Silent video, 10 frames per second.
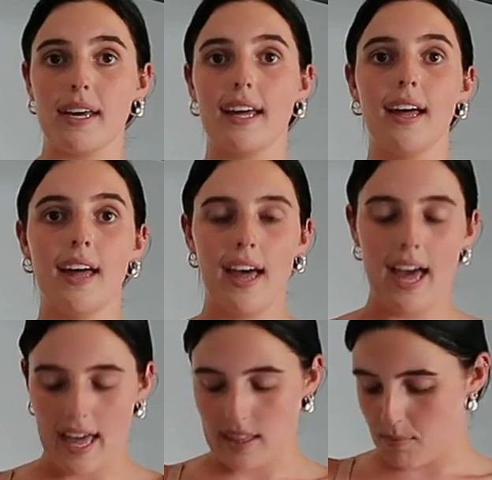to be
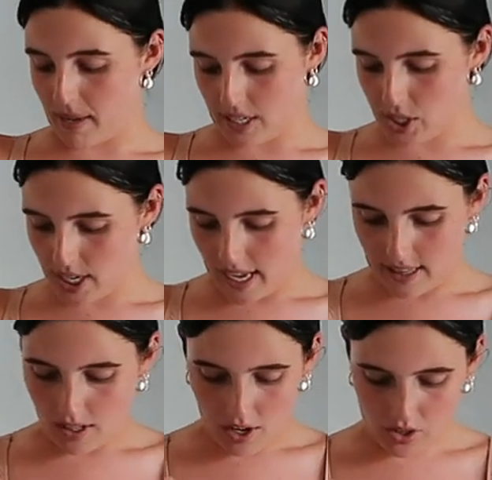at the beach a
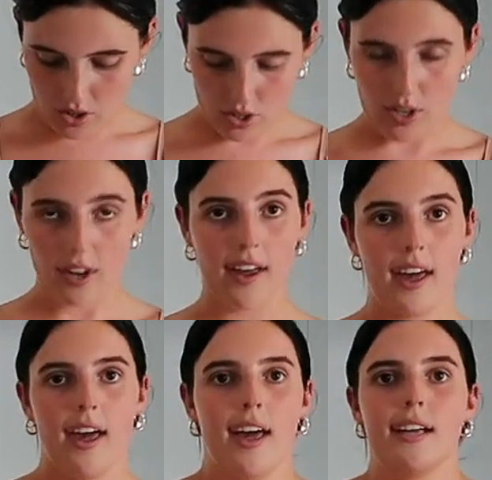lot, so
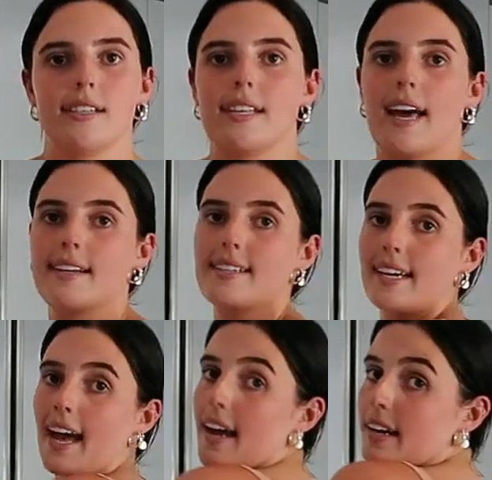decided to
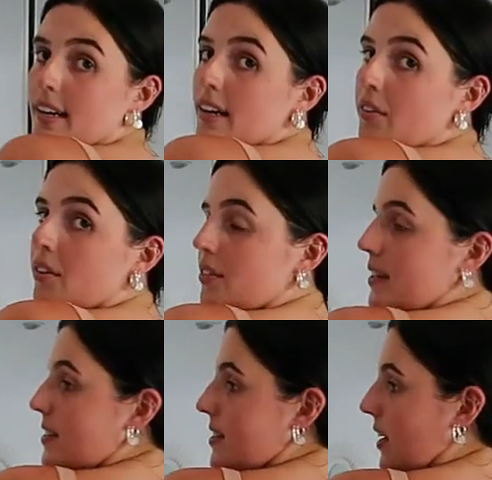get
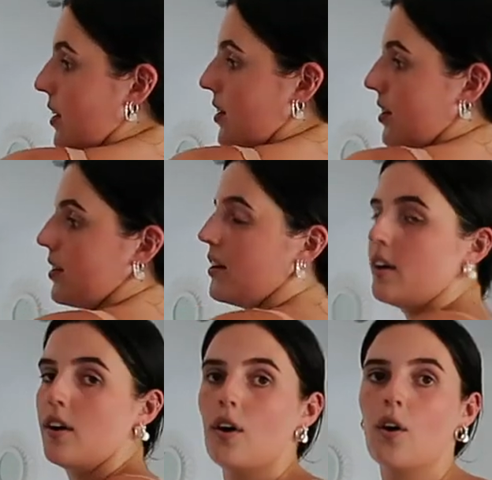this cute
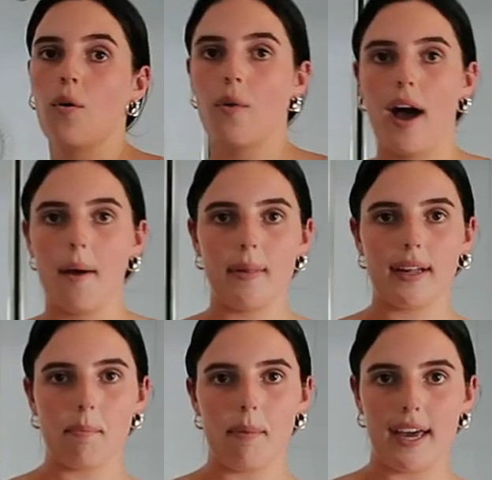
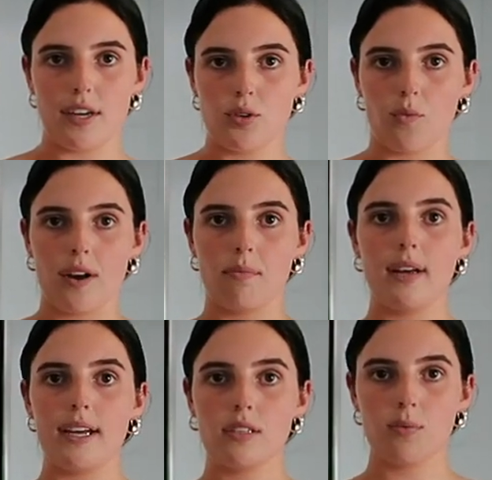like beige one
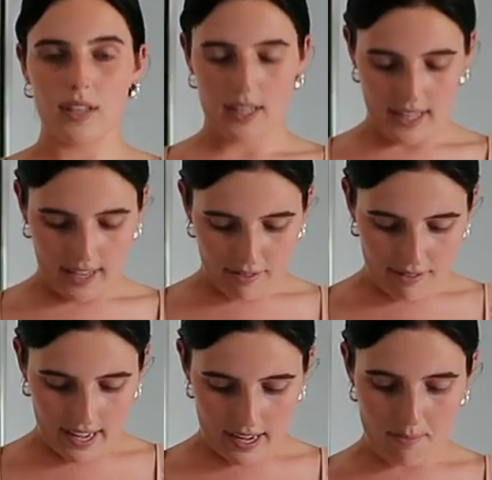piece with like a
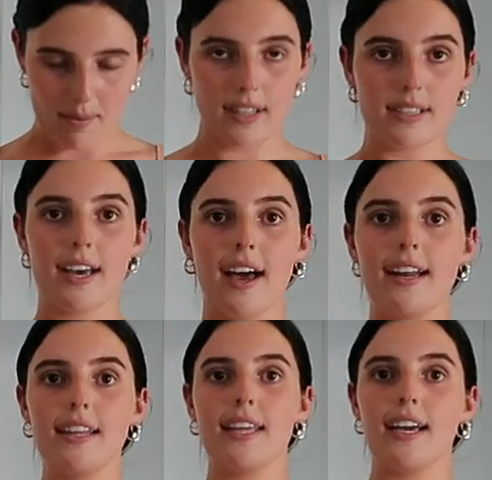fake belt
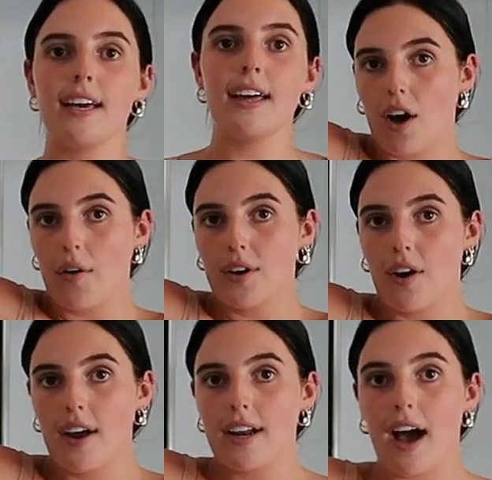kind of thing going
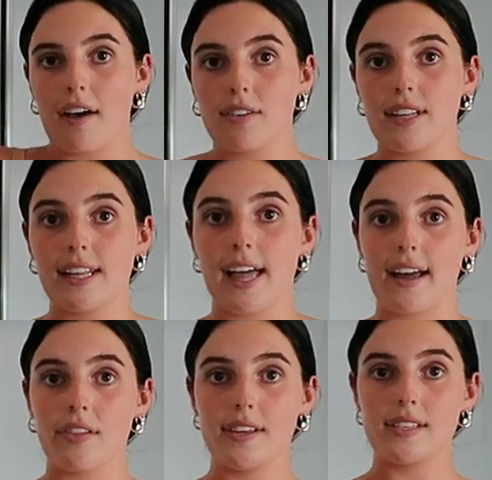on. I really
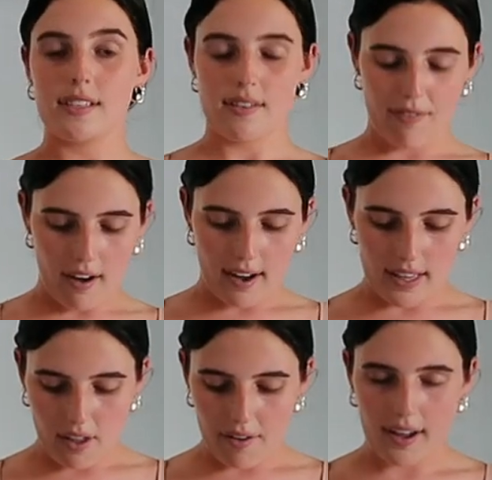like this. It's a very
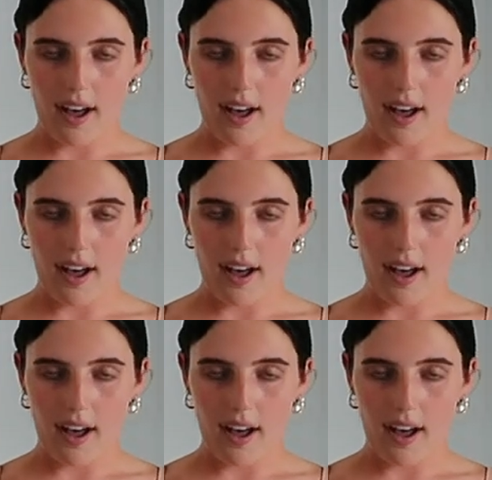low